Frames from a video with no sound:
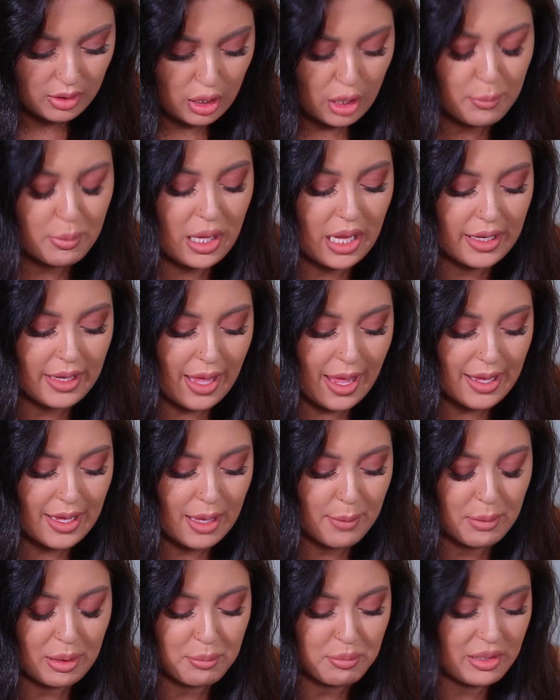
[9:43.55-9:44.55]
Apply
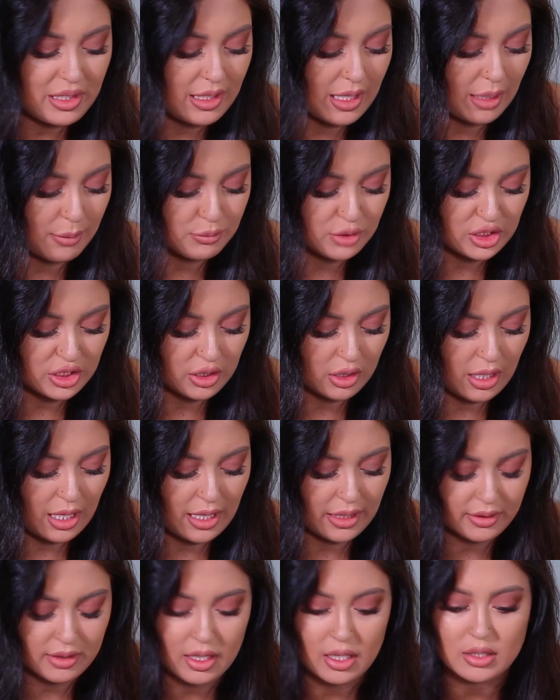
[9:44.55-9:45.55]
AM and PM to your
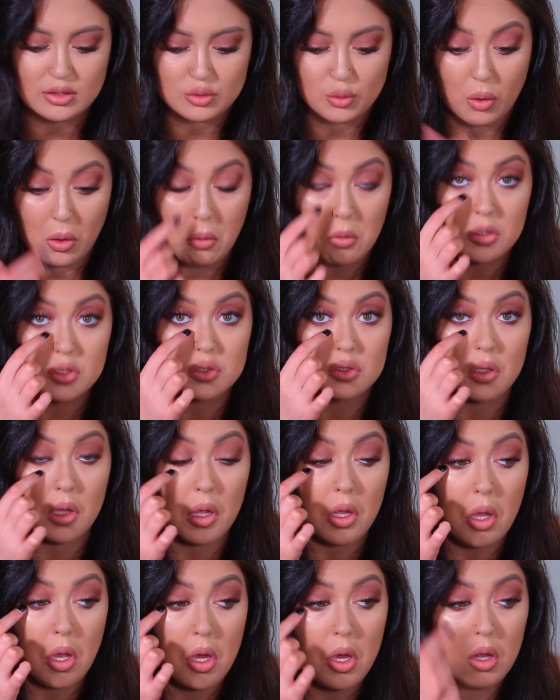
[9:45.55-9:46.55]
eye contour, which is
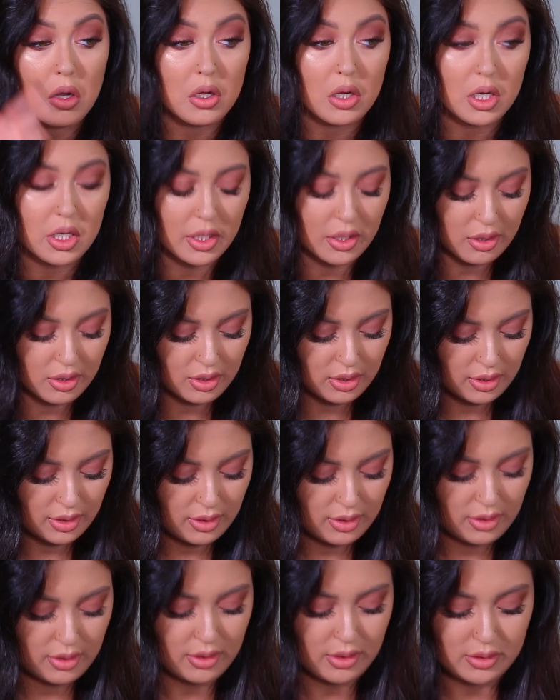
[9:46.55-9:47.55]
like under here.
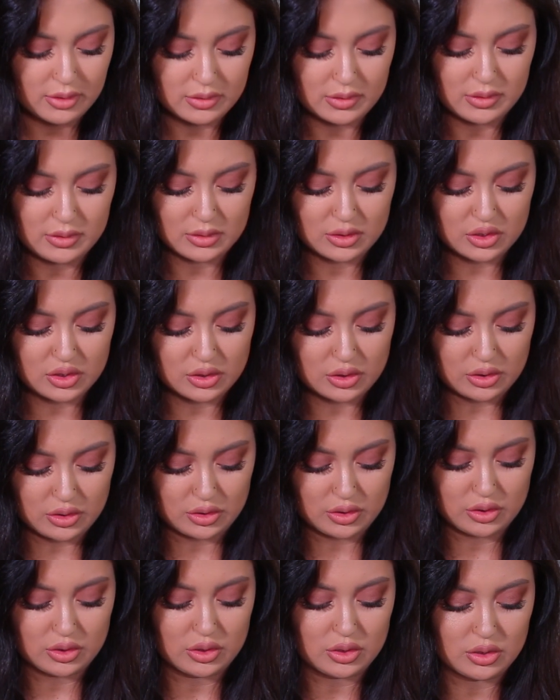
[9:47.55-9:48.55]

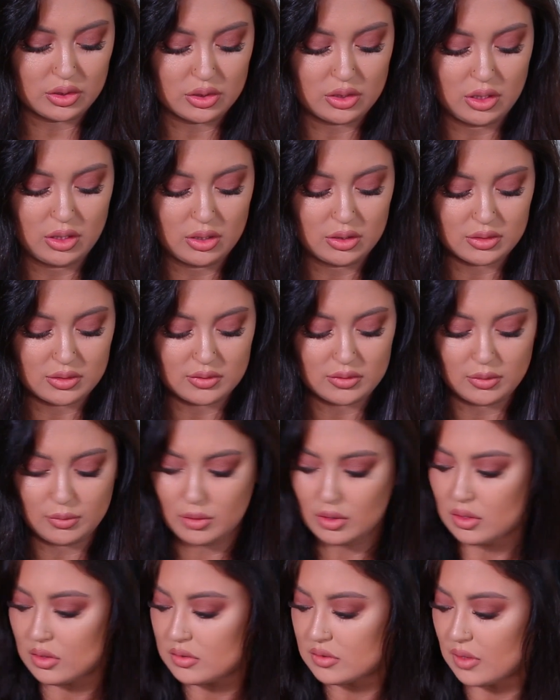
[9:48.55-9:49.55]
Let's see see
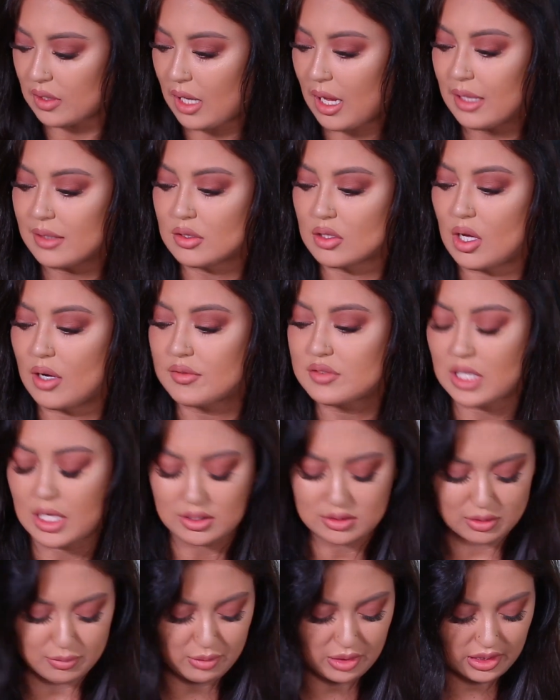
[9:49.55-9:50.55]
what it looks like. I love
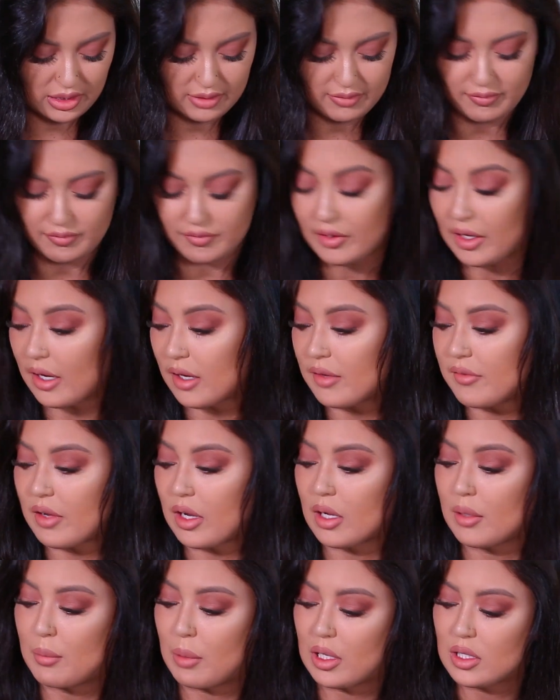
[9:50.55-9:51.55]
Dr. Brandt very,
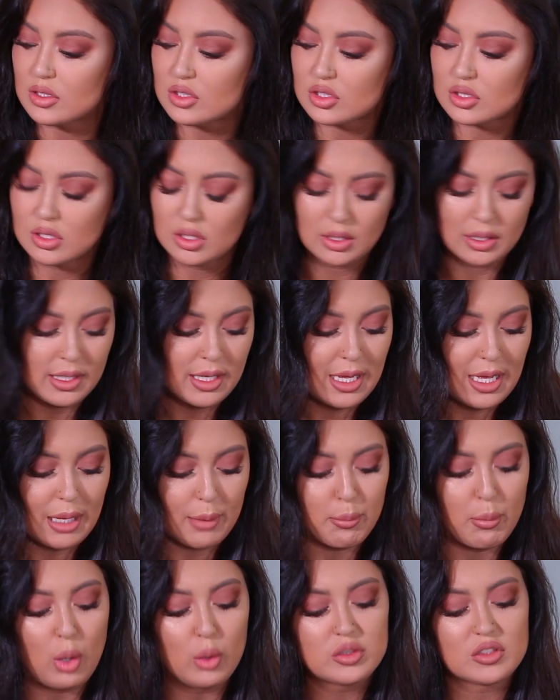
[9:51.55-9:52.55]
very much.
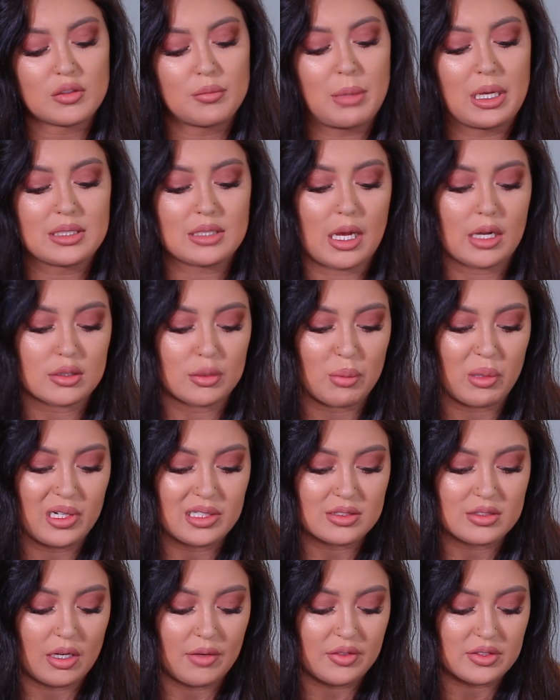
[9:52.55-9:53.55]
And most of my Dr.
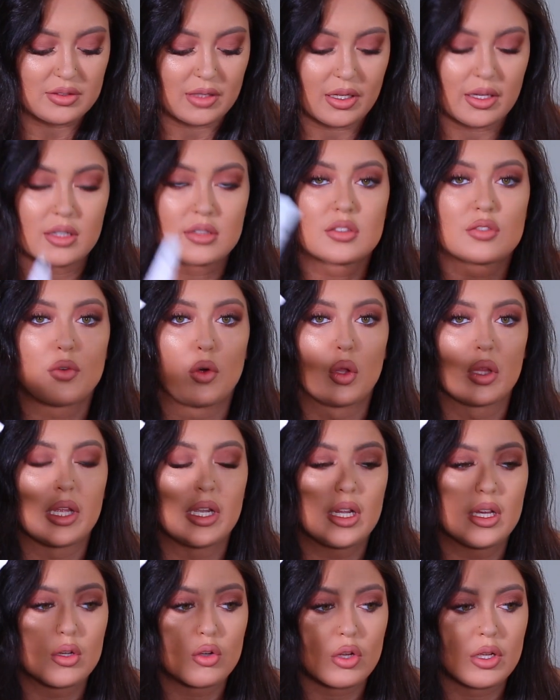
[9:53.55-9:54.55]
Brandt stuff is like
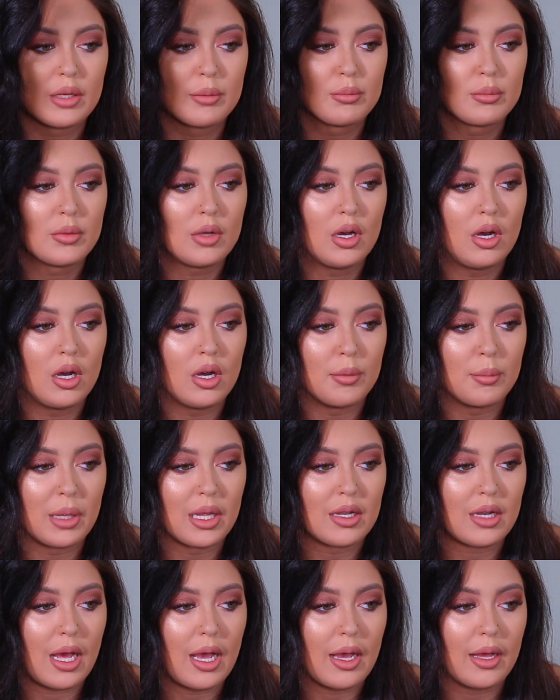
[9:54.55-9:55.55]
exfoliating cream.
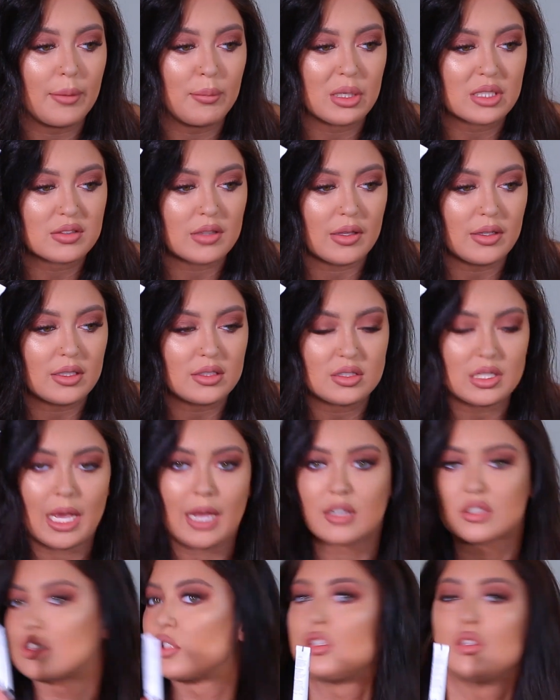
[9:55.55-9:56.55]
And I'm excited to
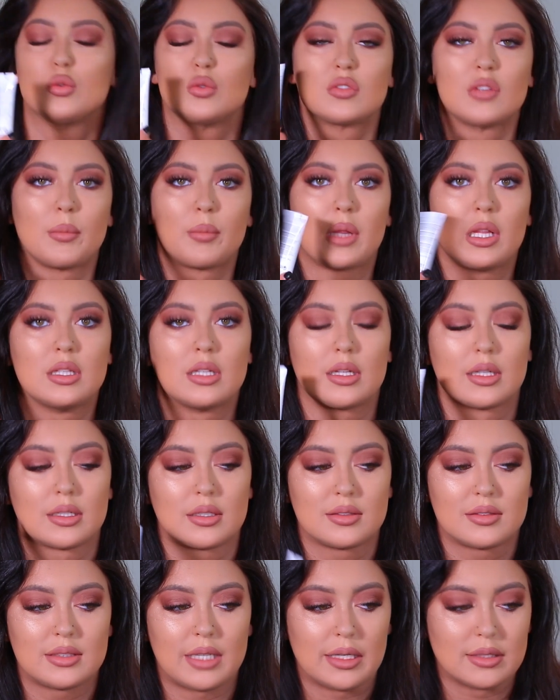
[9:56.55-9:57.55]
actually use something that
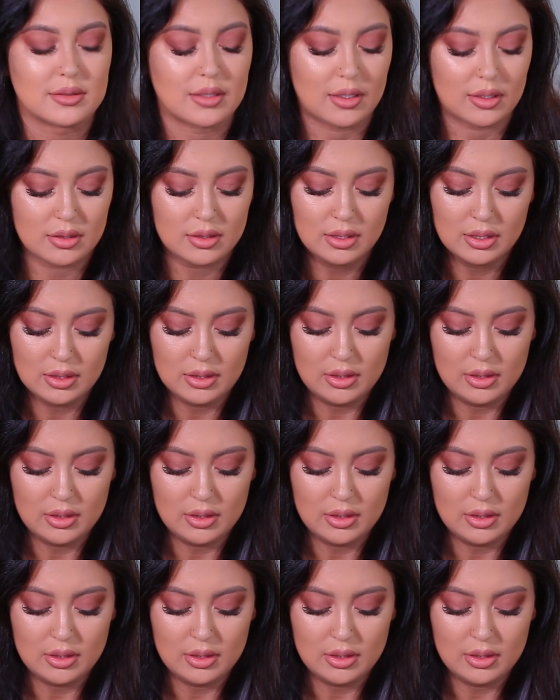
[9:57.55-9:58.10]
like stays on.